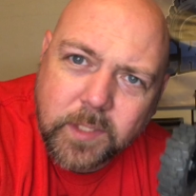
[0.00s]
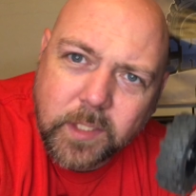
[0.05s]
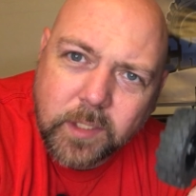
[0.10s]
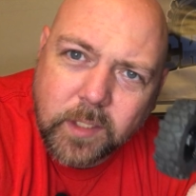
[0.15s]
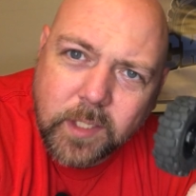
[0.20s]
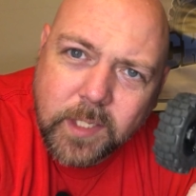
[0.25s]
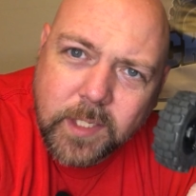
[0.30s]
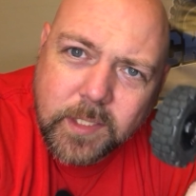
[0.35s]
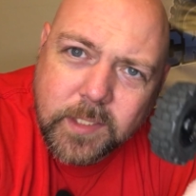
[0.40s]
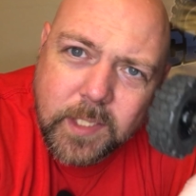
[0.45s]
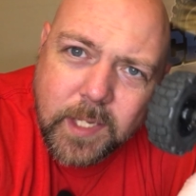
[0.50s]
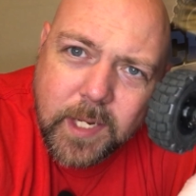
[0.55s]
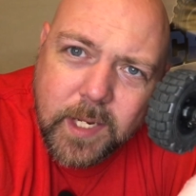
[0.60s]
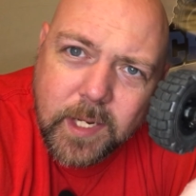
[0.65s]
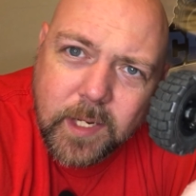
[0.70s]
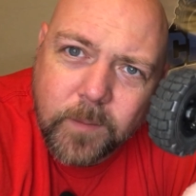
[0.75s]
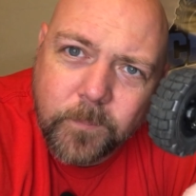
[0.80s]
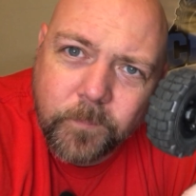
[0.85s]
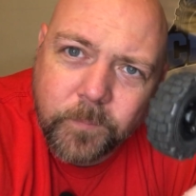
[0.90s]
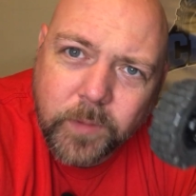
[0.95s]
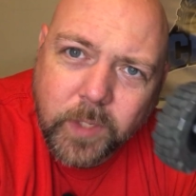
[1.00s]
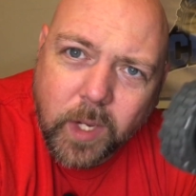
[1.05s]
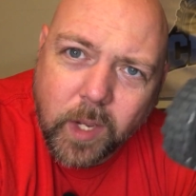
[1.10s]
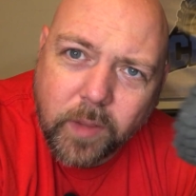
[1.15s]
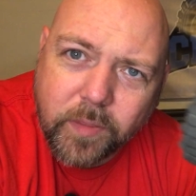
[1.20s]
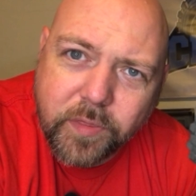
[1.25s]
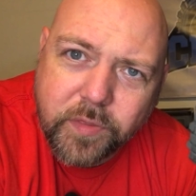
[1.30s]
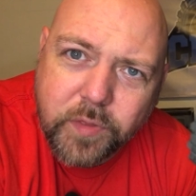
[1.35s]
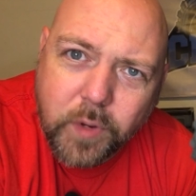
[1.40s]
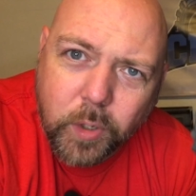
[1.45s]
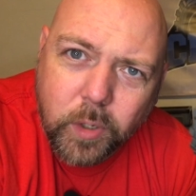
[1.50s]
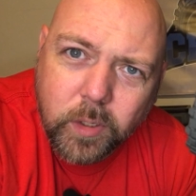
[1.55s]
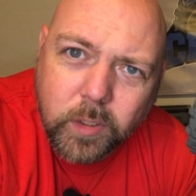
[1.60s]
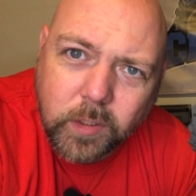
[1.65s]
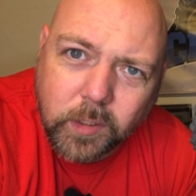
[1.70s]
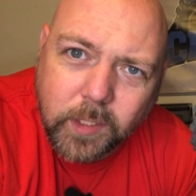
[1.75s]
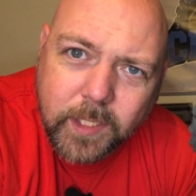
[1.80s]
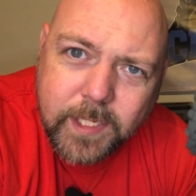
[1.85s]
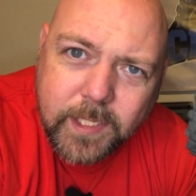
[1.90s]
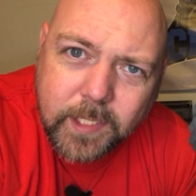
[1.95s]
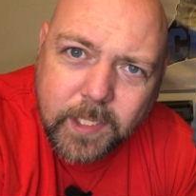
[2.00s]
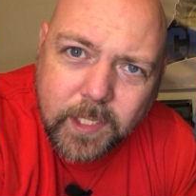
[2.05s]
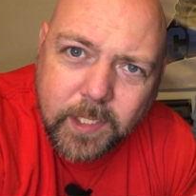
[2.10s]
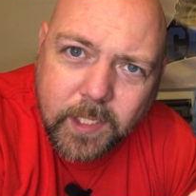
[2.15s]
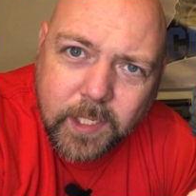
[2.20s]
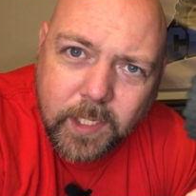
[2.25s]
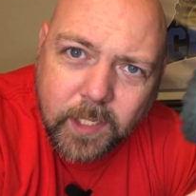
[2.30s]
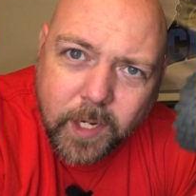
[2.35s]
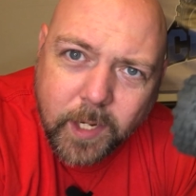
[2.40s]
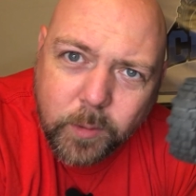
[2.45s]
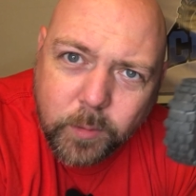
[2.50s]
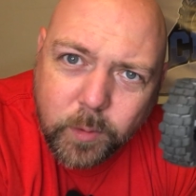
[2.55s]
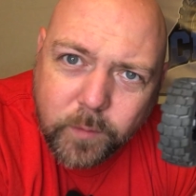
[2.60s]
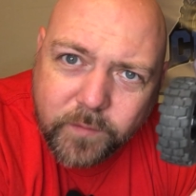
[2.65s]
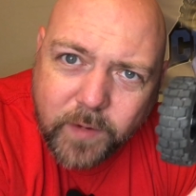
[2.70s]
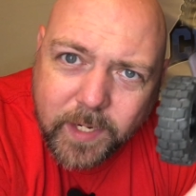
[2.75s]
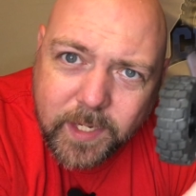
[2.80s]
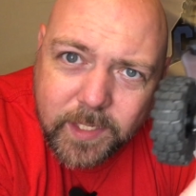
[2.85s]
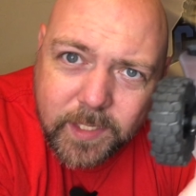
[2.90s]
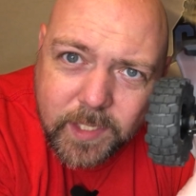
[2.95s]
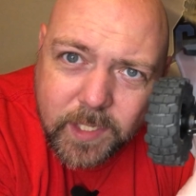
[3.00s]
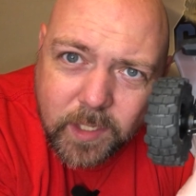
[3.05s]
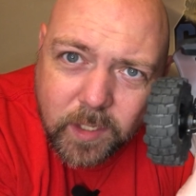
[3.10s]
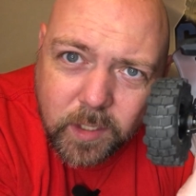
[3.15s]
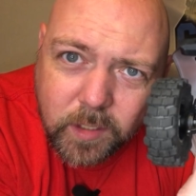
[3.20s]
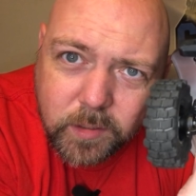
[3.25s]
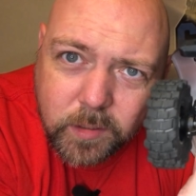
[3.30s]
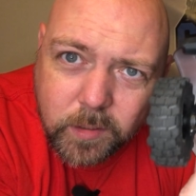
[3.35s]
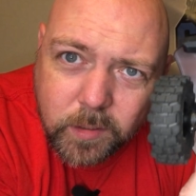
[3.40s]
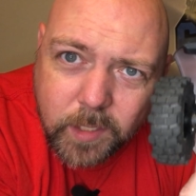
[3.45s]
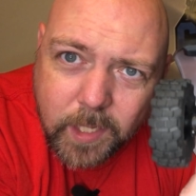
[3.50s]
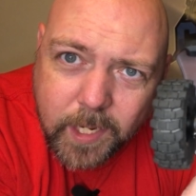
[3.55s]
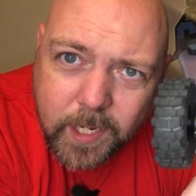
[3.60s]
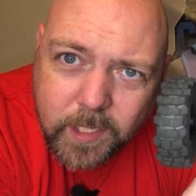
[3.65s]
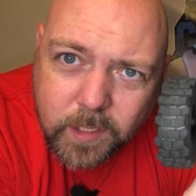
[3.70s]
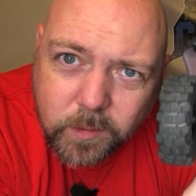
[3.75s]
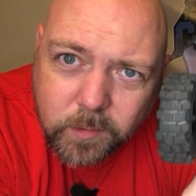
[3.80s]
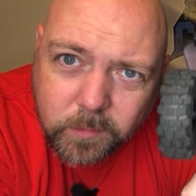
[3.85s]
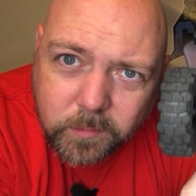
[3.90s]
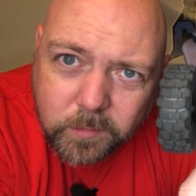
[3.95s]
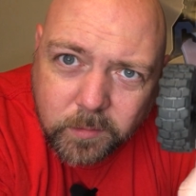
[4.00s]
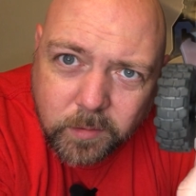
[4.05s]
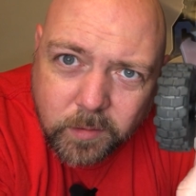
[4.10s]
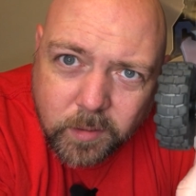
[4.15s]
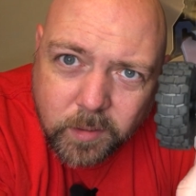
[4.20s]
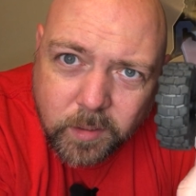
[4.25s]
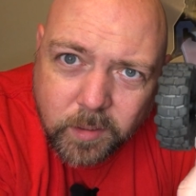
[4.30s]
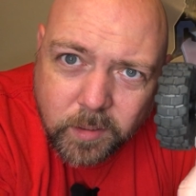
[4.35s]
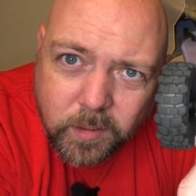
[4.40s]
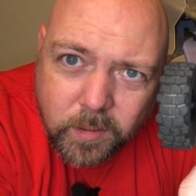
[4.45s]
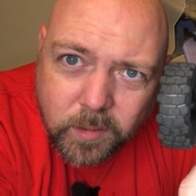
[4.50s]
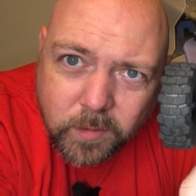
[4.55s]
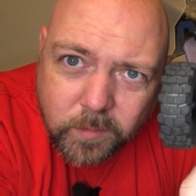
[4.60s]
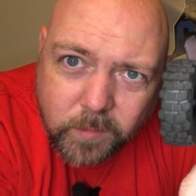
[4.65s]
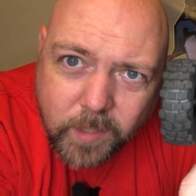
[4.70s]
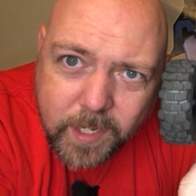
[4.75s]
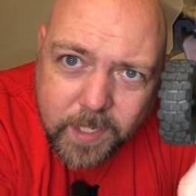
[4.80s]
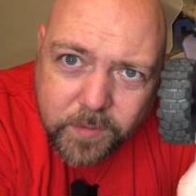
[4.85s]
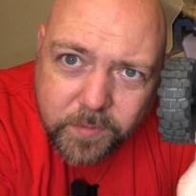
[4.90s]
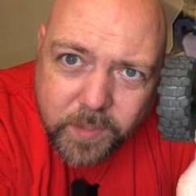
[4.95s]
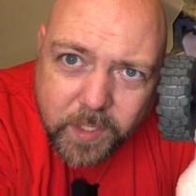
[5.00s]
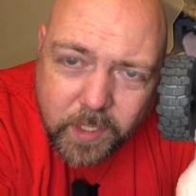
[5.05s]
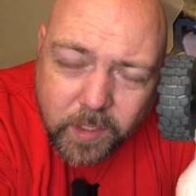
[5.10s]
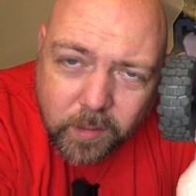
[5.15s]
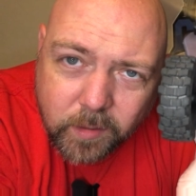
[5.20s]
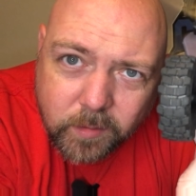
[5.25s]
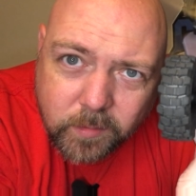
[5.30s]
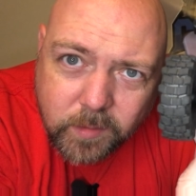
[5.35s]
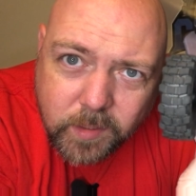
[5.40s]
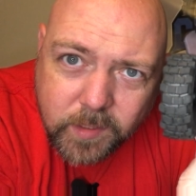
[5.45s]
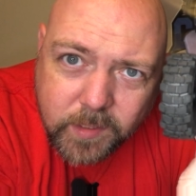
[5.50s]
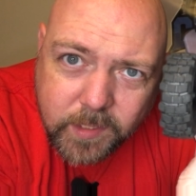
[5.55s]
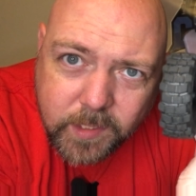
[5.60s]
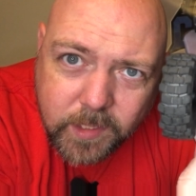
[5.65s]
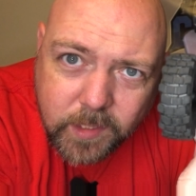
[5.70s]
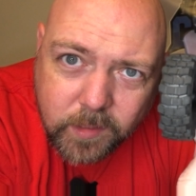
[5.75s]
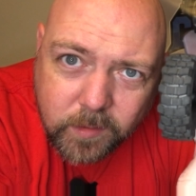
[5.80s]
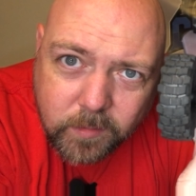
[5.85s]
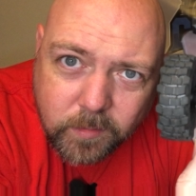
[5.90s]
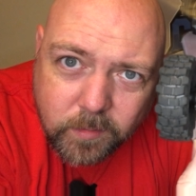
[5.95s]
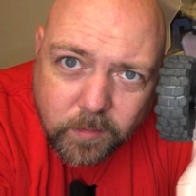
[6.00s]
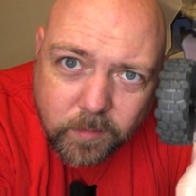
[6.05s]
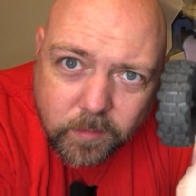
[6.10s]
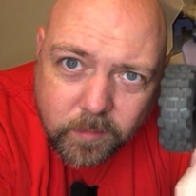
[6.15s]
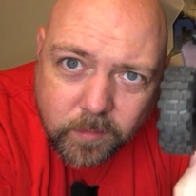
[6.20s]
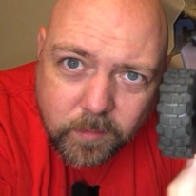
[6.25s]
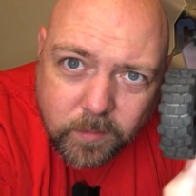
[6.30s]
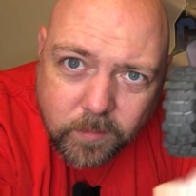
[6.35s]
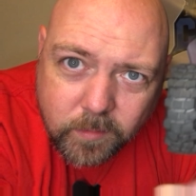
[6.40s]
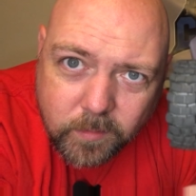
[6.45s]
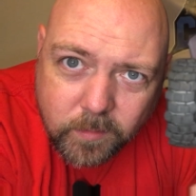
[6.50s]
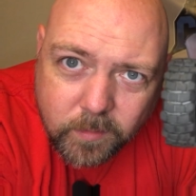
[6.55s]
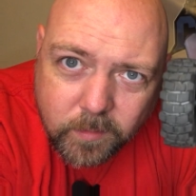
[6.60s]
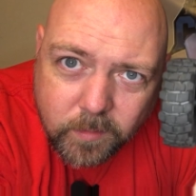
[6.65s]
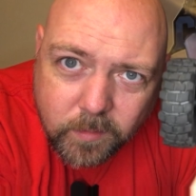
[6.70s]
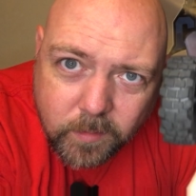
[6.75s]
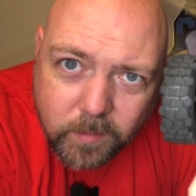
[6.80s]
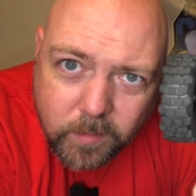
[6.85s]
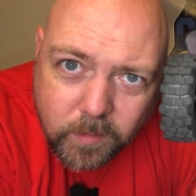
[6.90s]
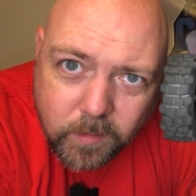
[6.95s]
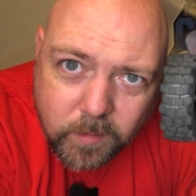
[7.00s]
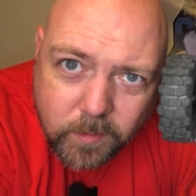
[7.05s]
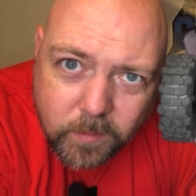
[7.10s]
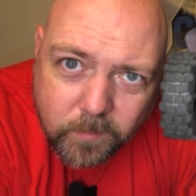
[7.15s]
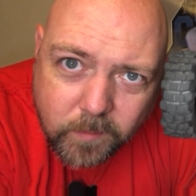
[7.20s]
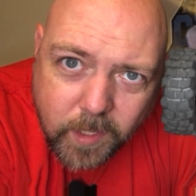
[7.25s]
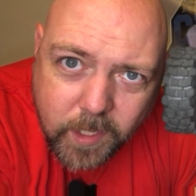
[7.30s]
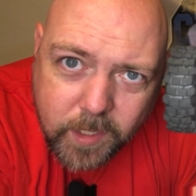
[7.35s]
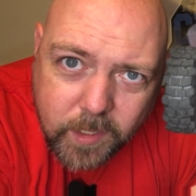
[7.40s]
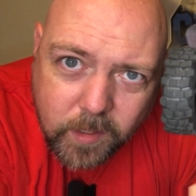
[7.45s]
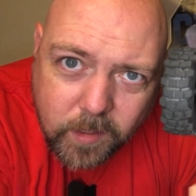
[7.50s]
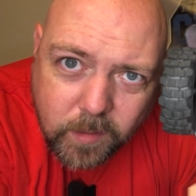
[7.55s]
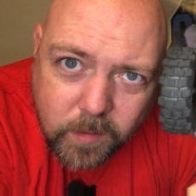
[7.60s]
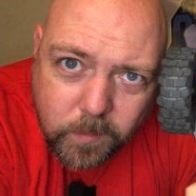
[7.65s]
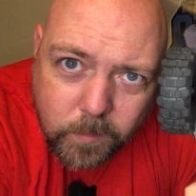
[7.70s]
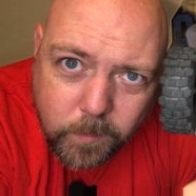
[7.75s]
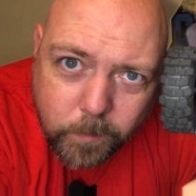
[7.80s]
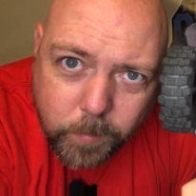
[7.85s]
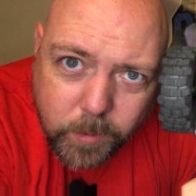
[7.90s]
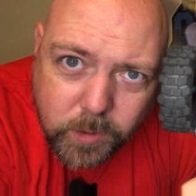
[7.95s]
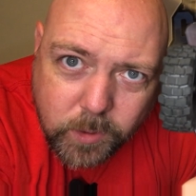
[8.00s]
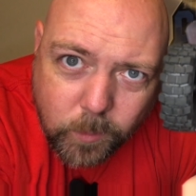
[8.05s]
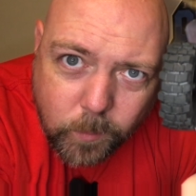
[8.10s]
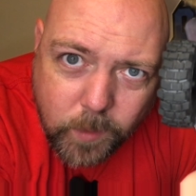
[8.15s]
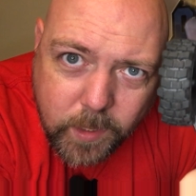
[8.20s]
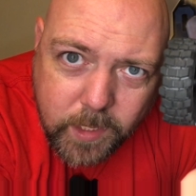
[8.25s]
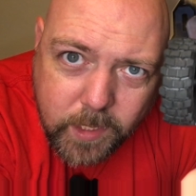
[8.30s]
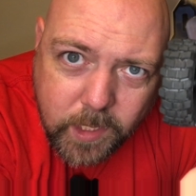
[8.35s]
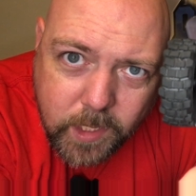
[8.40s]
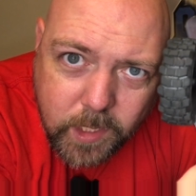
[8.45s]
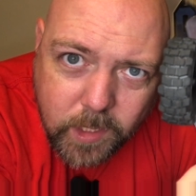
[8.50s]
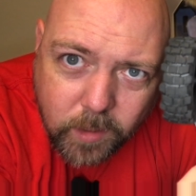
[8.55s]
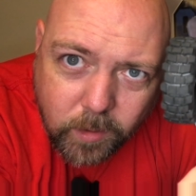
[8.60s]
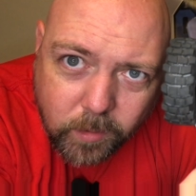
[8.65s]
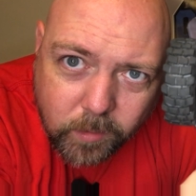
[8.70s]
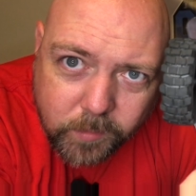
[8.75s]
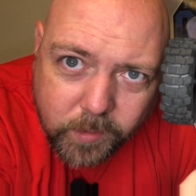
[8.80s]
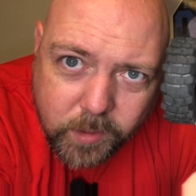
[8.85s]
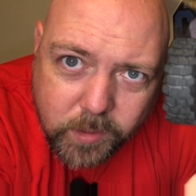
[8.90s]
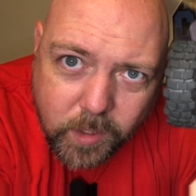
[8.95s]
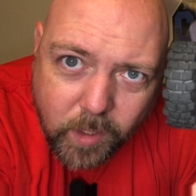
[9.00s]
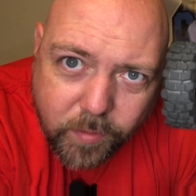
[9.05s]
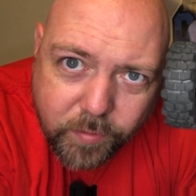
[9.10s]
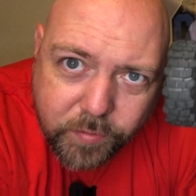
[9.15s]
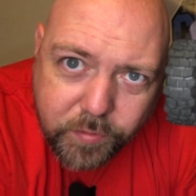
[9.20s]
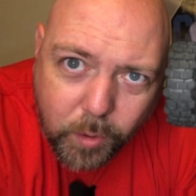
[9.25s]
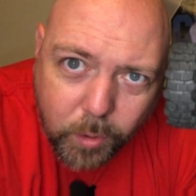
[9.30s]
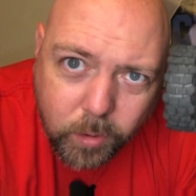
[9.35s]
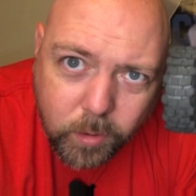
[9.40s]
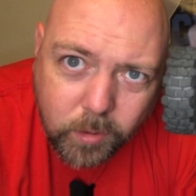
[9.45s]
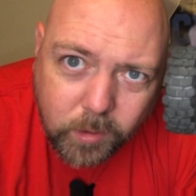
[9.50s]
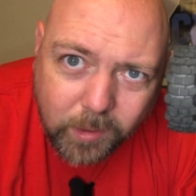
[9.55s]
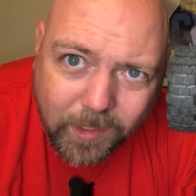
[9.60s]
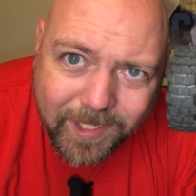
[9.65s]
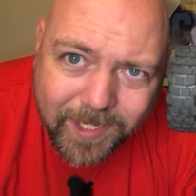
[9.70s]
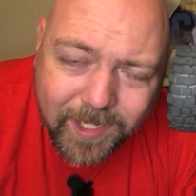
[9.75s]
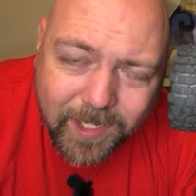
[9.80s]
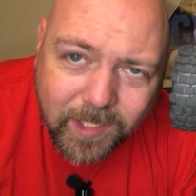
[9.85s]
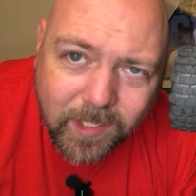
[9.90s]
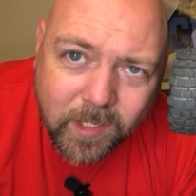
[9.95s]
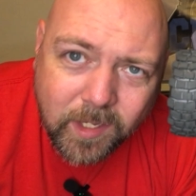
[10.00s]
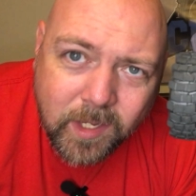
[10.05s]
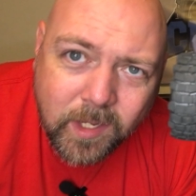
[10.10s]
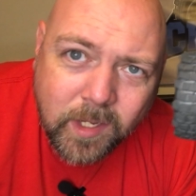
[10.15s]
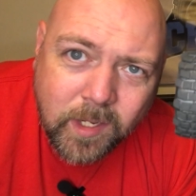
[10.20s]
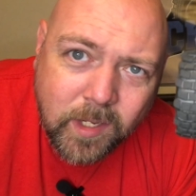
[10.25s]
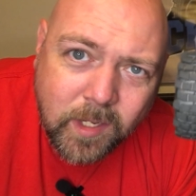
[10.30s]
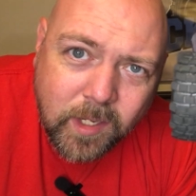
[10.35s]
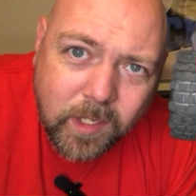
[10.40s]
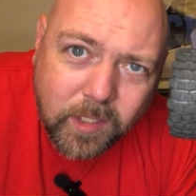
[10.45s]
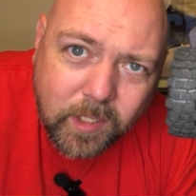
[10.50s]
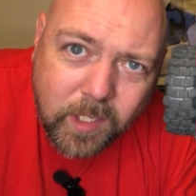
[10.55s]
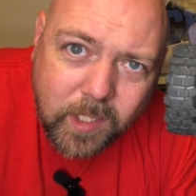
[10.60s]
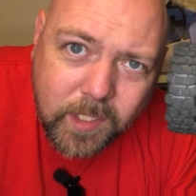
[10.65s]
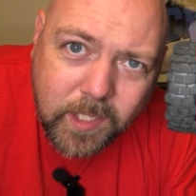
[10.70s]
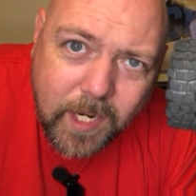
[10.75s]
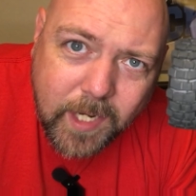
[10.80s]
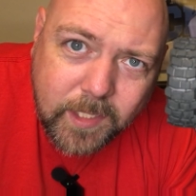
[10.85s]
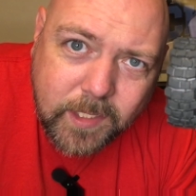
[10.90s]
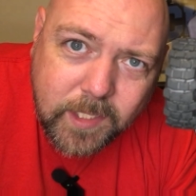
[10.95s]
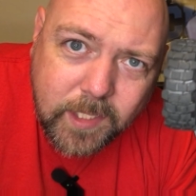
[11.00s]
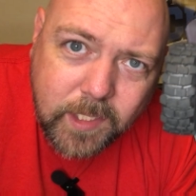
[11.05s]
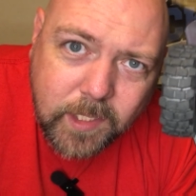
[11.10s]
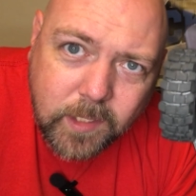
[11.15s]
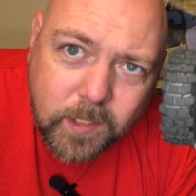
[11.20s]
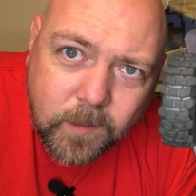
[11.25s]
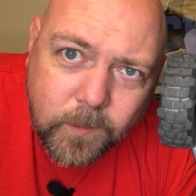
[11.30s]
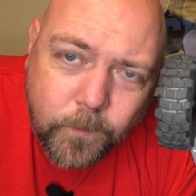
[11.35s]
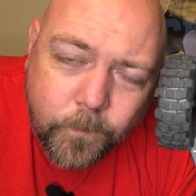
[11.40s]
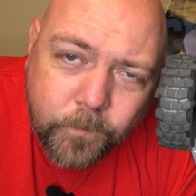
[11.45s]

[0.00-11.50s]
there is a third link in here. I don't know if I can get a good angle right there. You see it? Right between here. There's a third link connecting